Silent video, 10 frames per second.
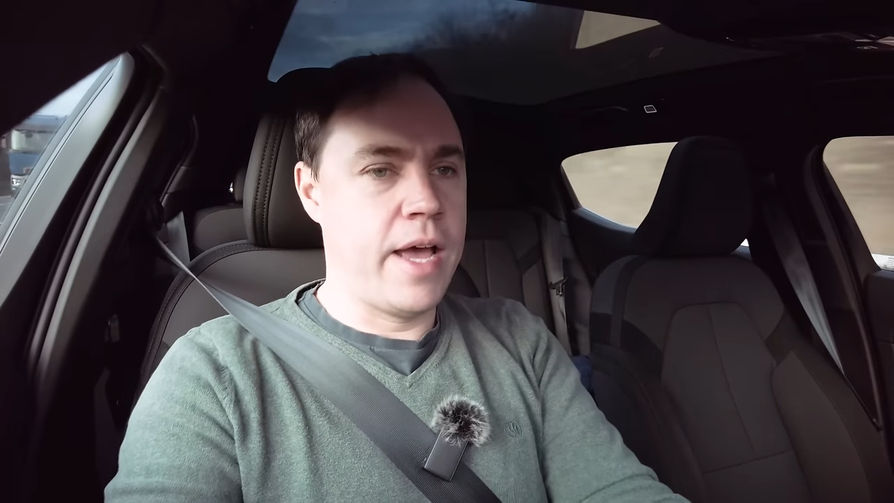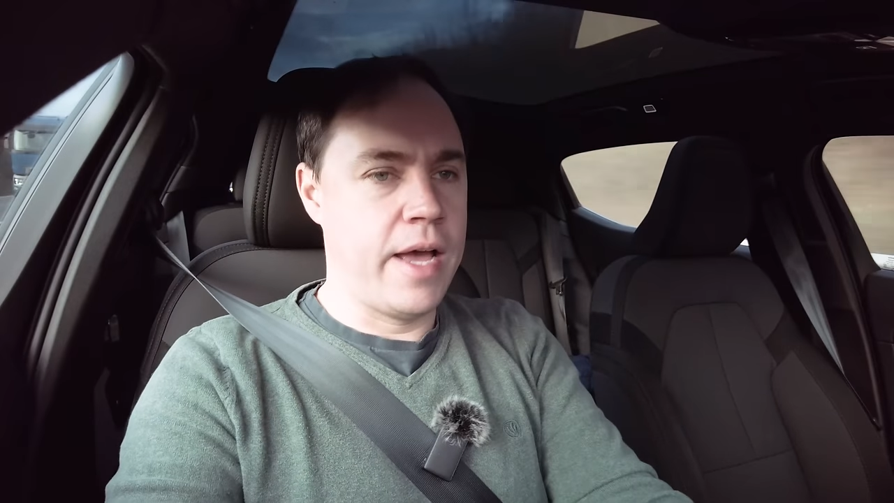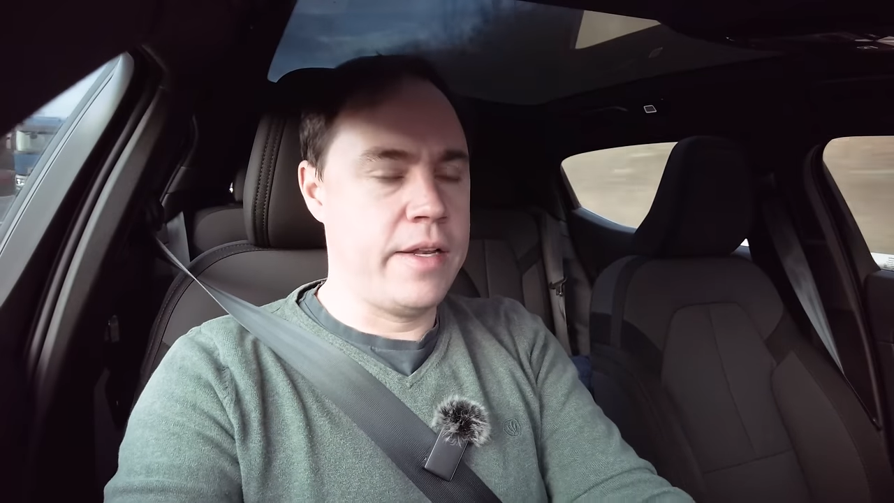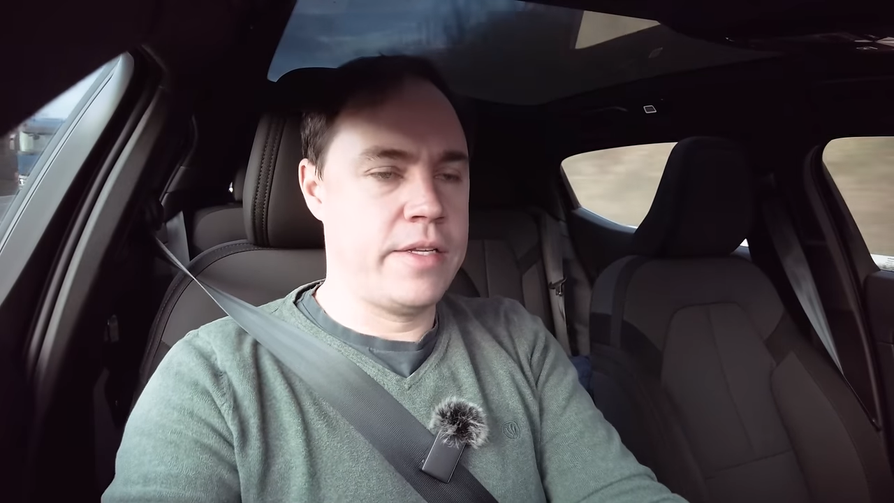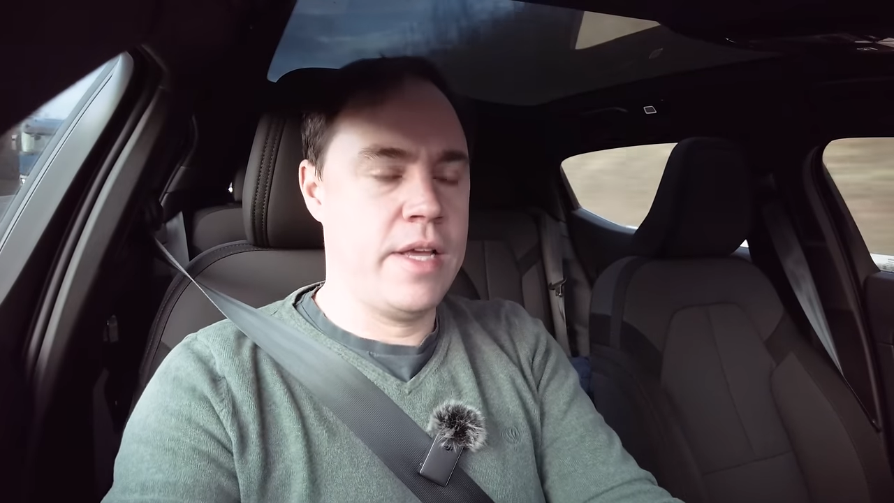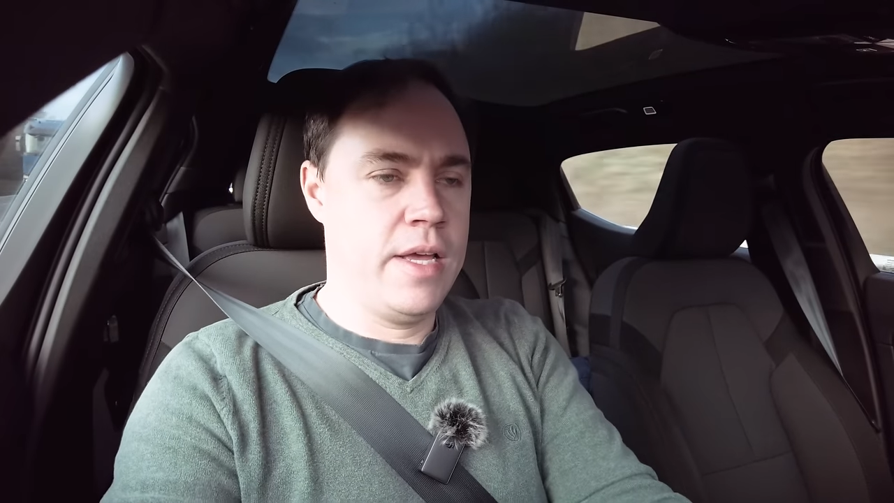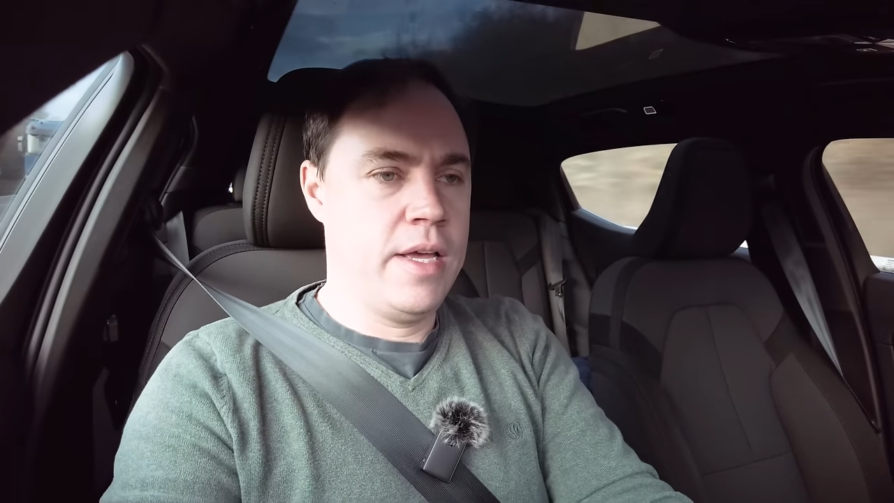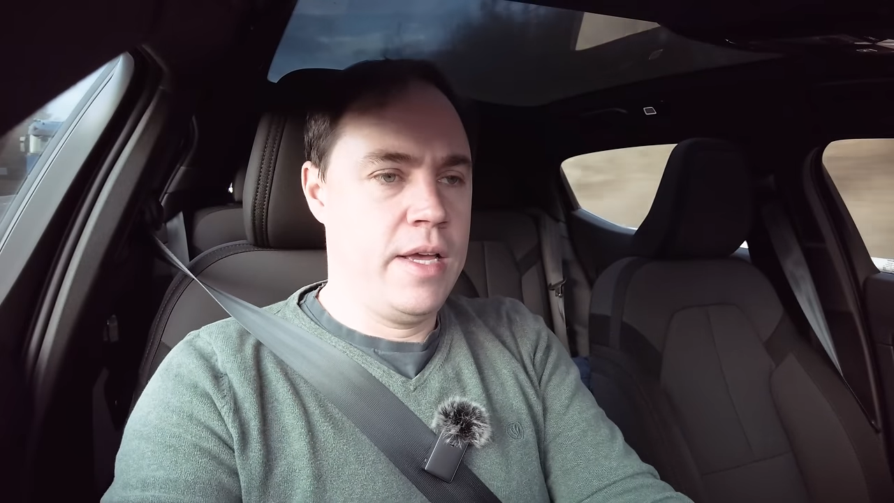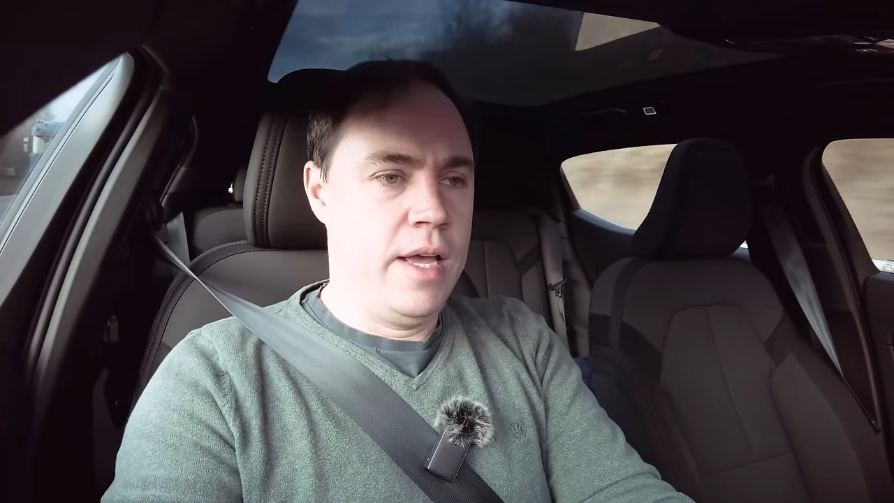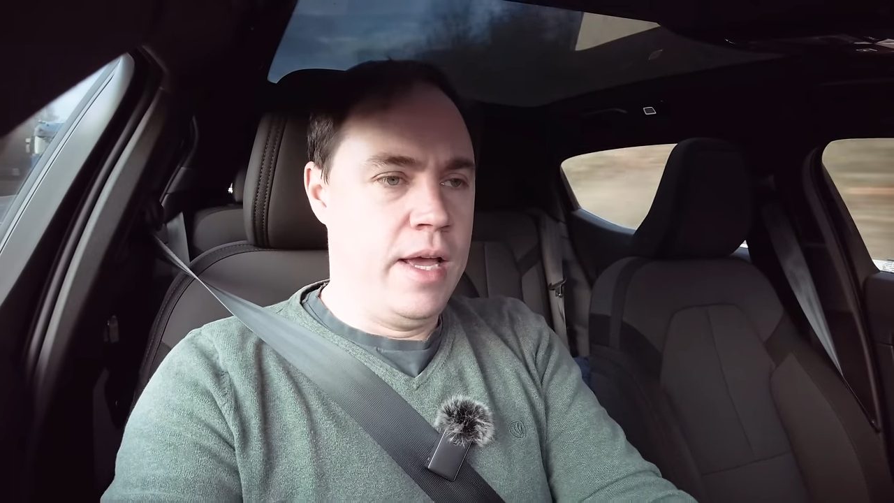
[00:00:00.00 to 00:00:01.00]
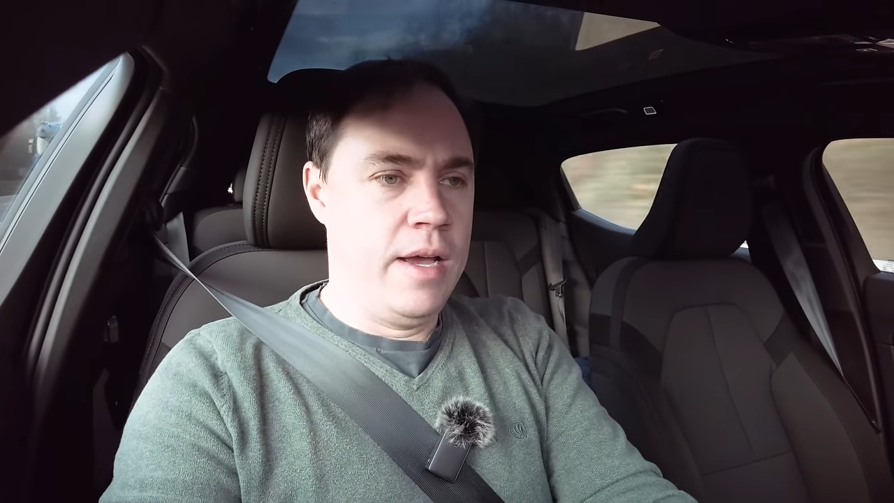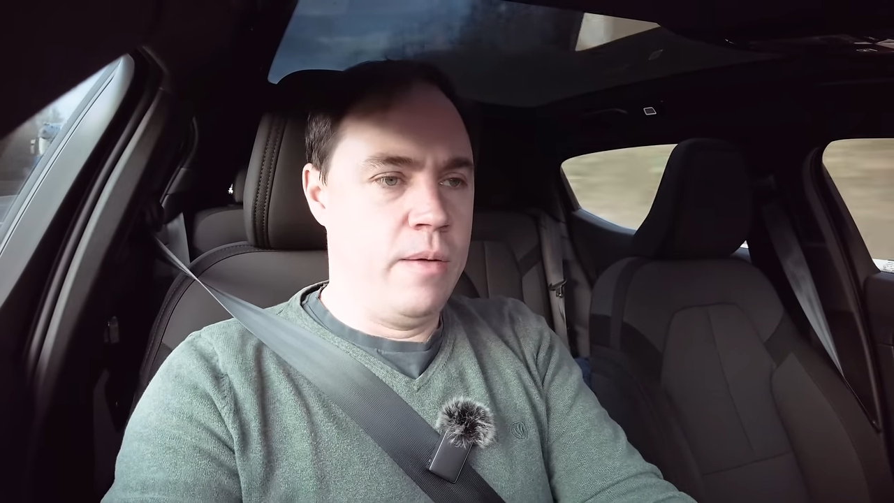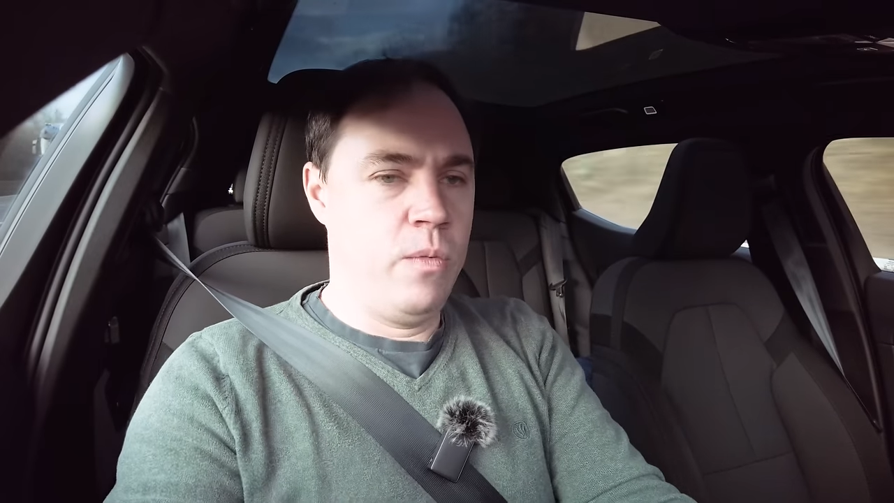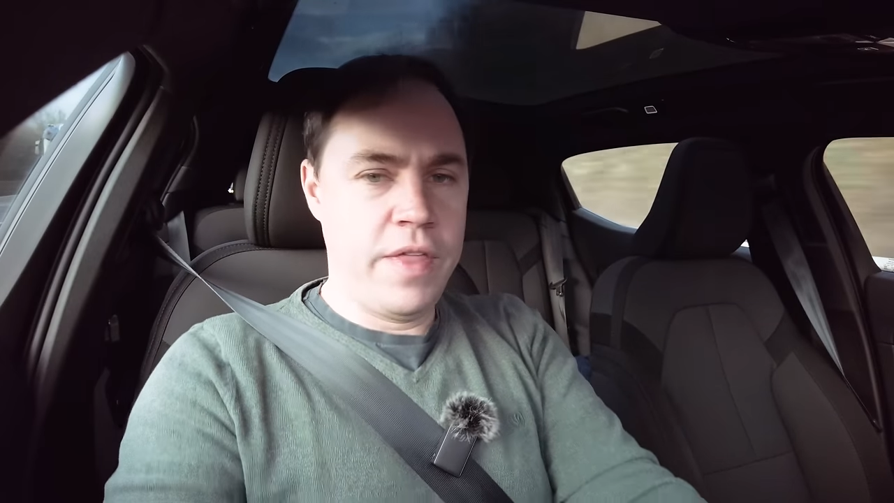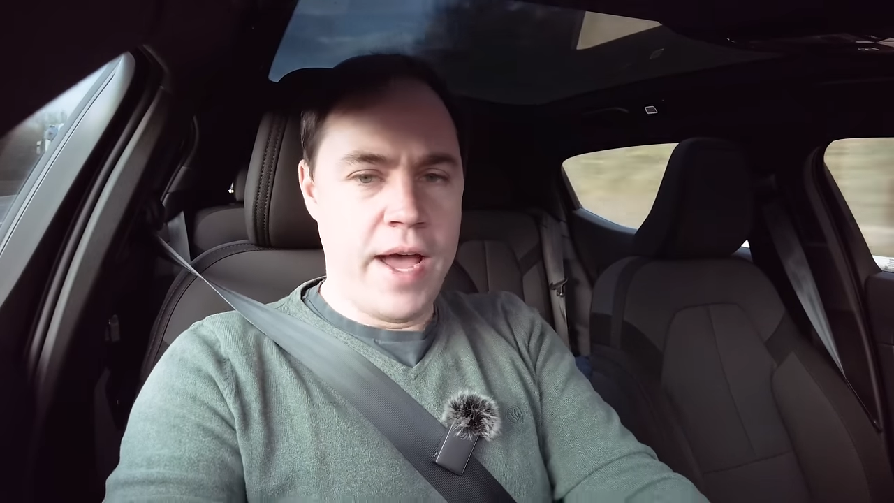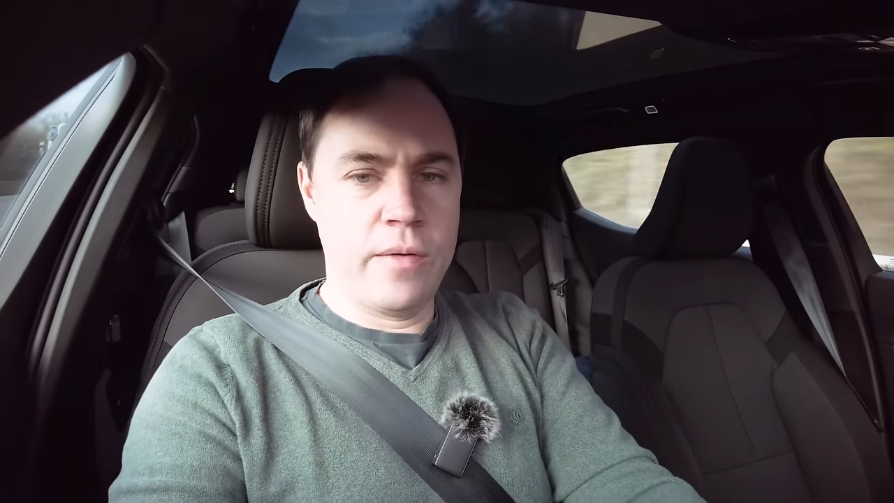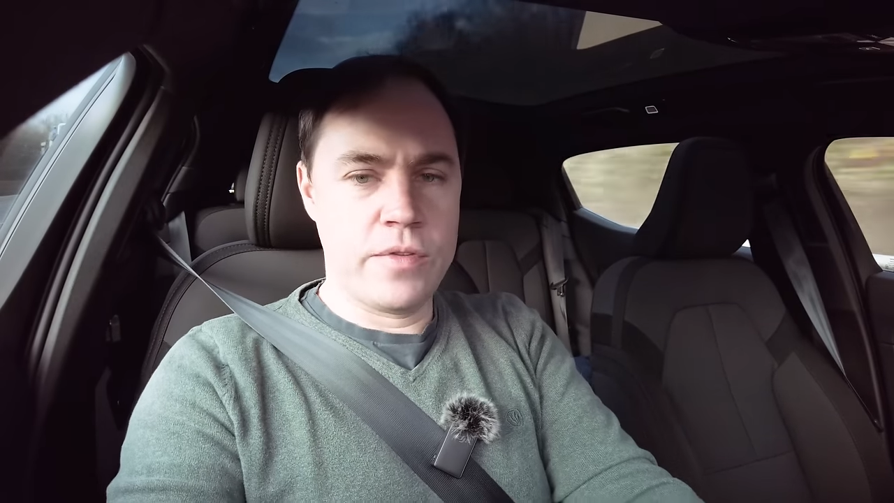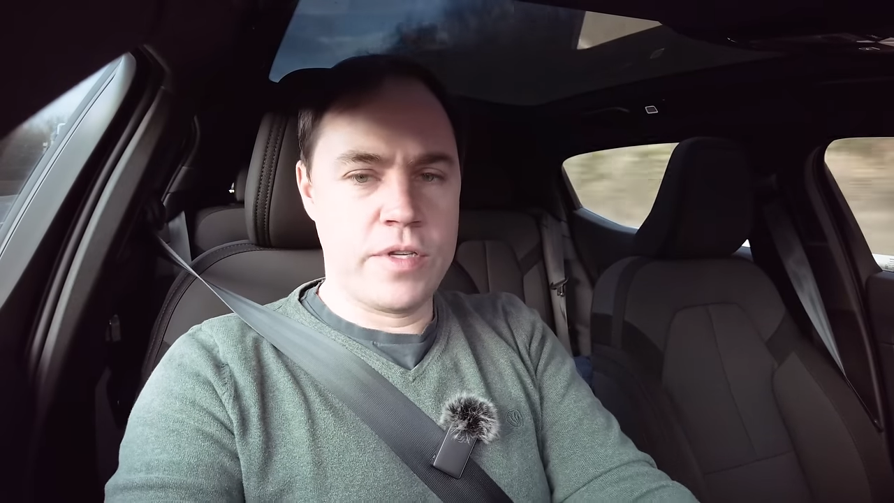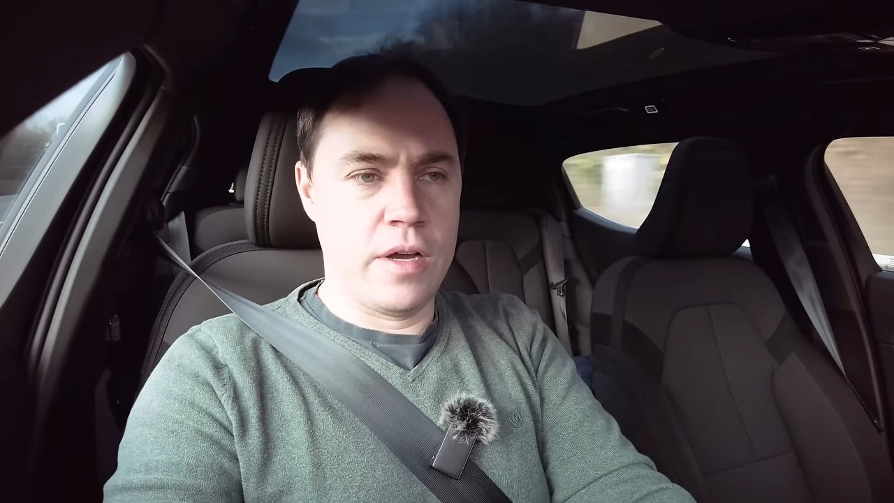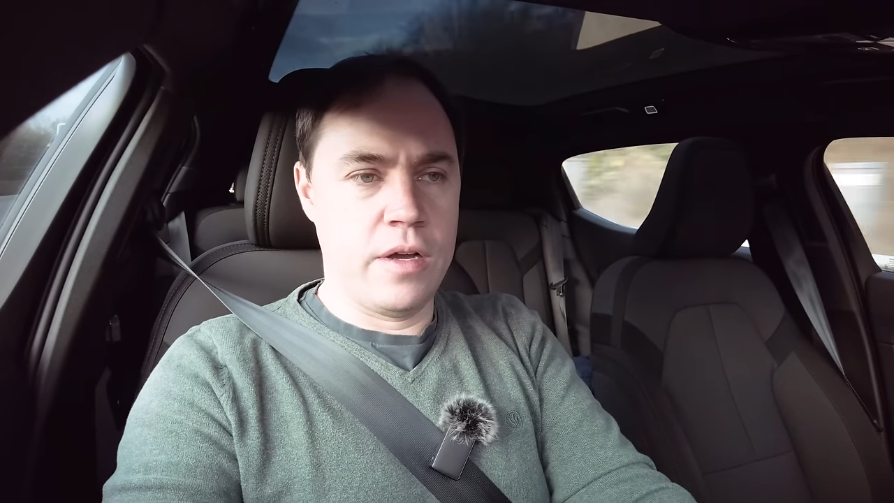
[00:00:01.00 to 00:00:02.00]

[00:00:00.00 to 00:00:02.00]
And without